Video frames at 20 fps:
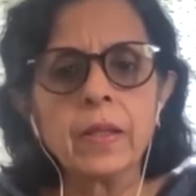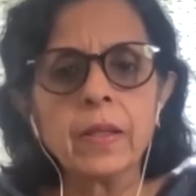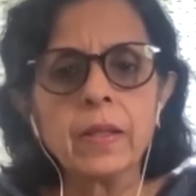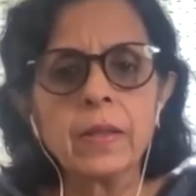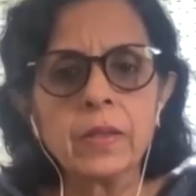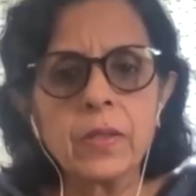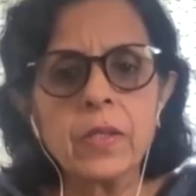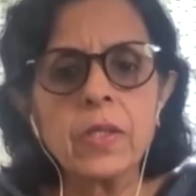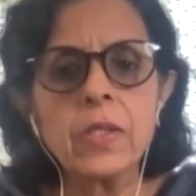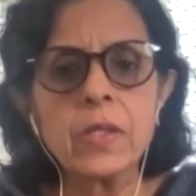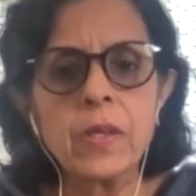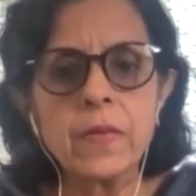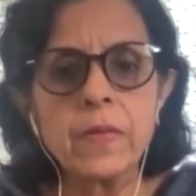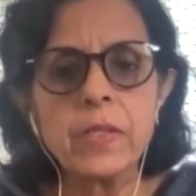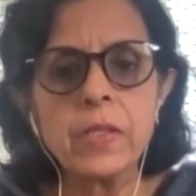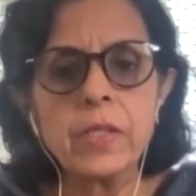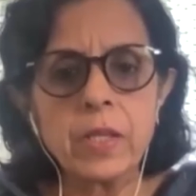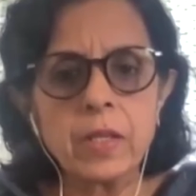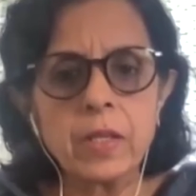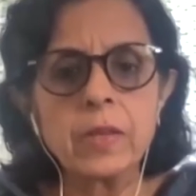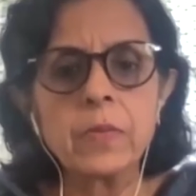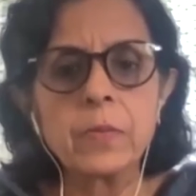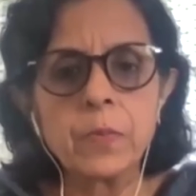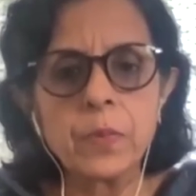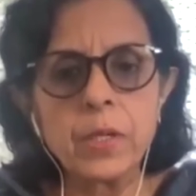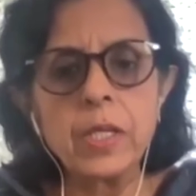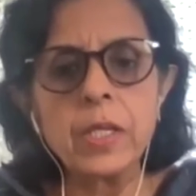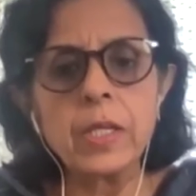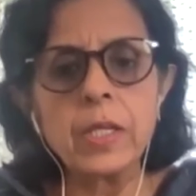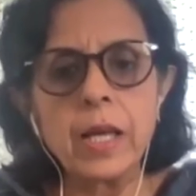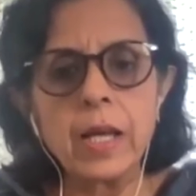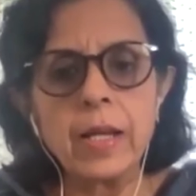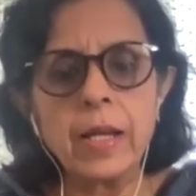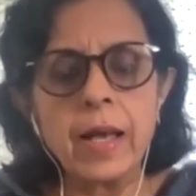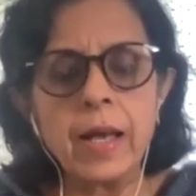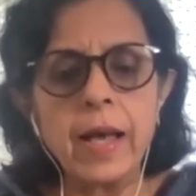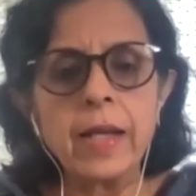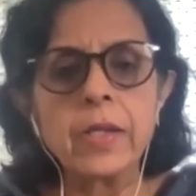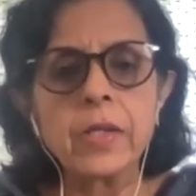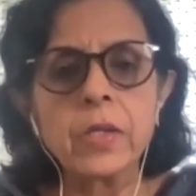370, pre that
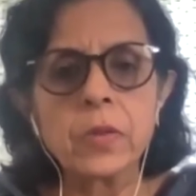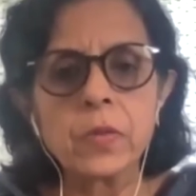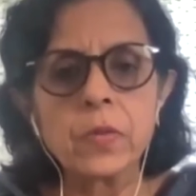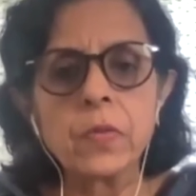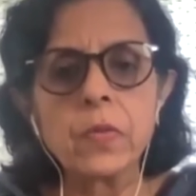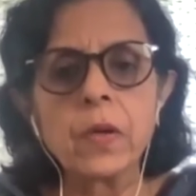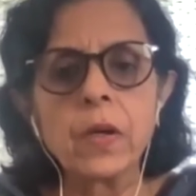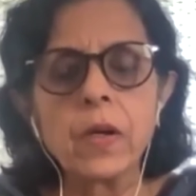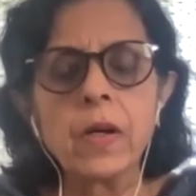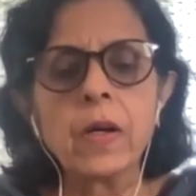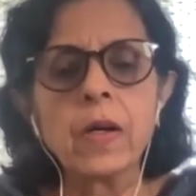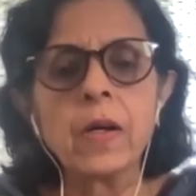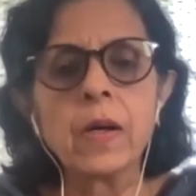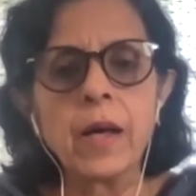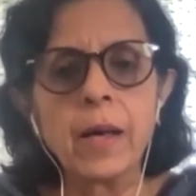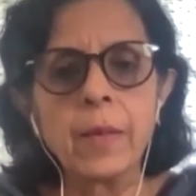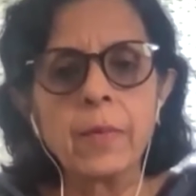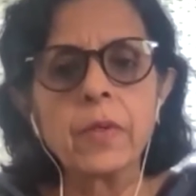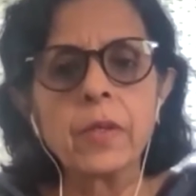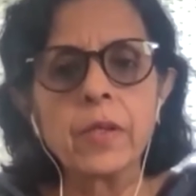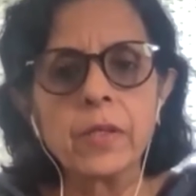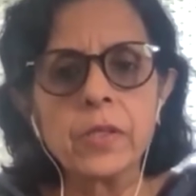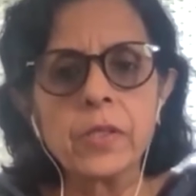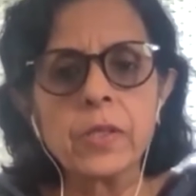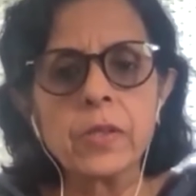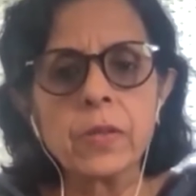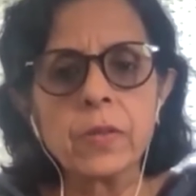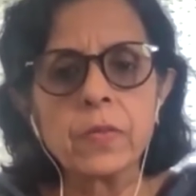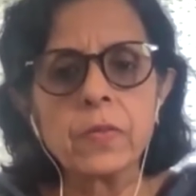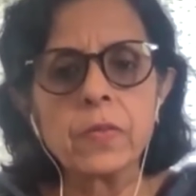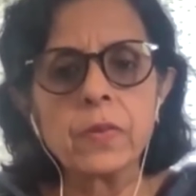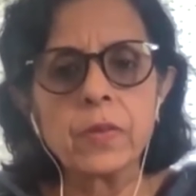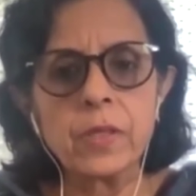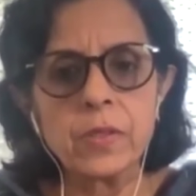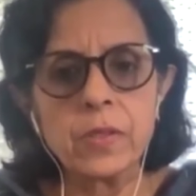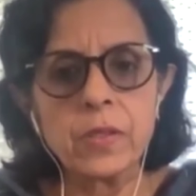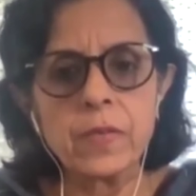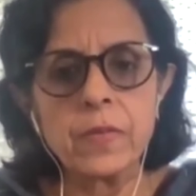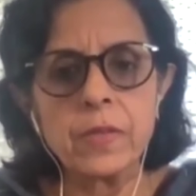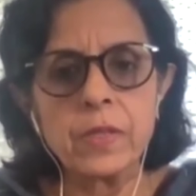act of abrogation of
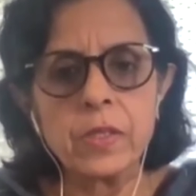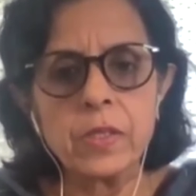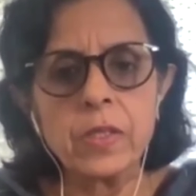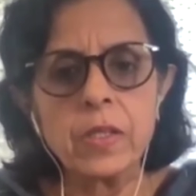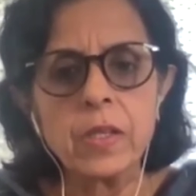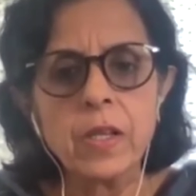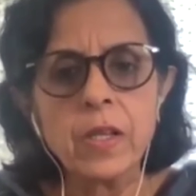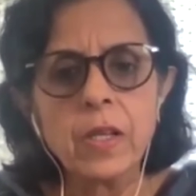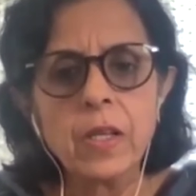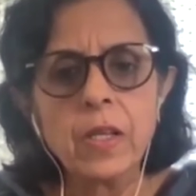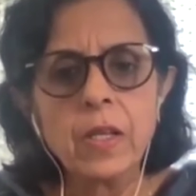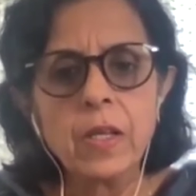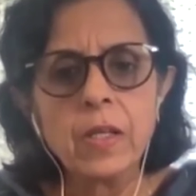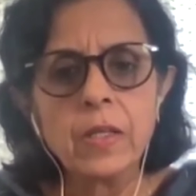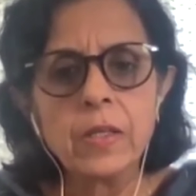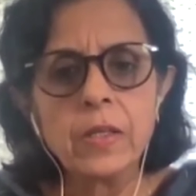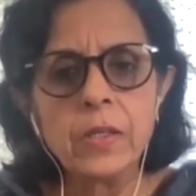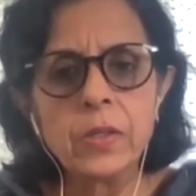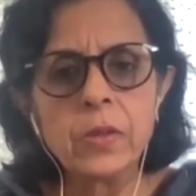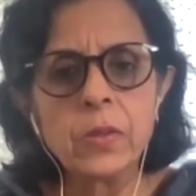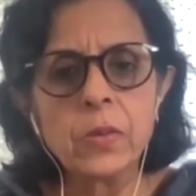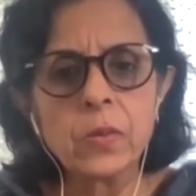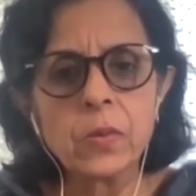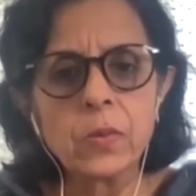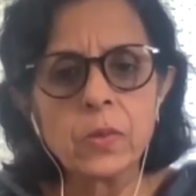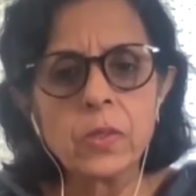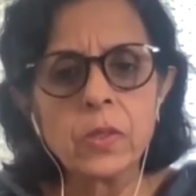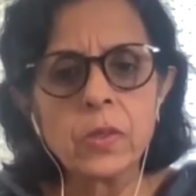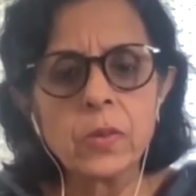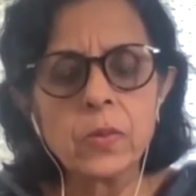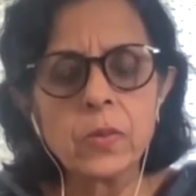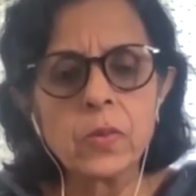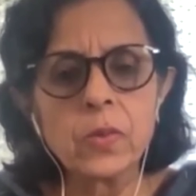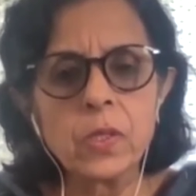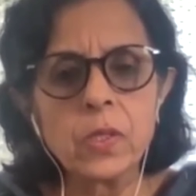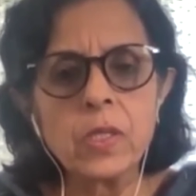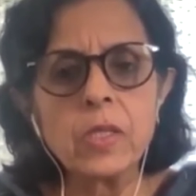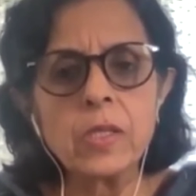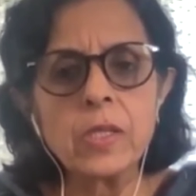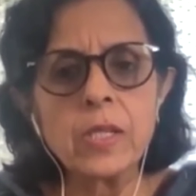370. Do you
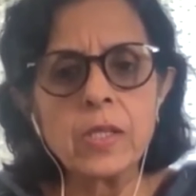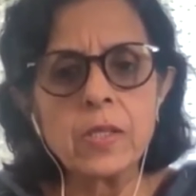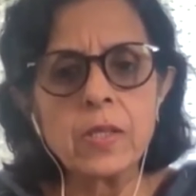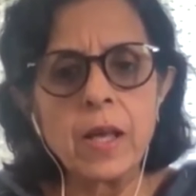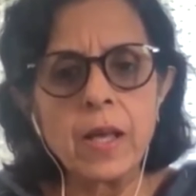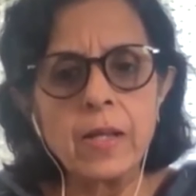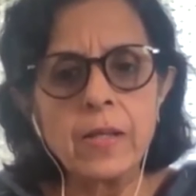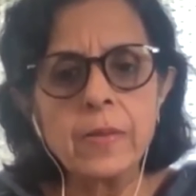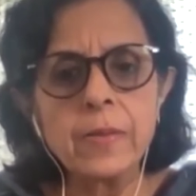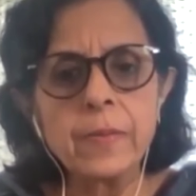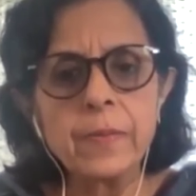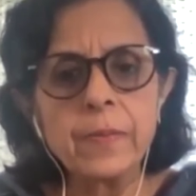see it as that?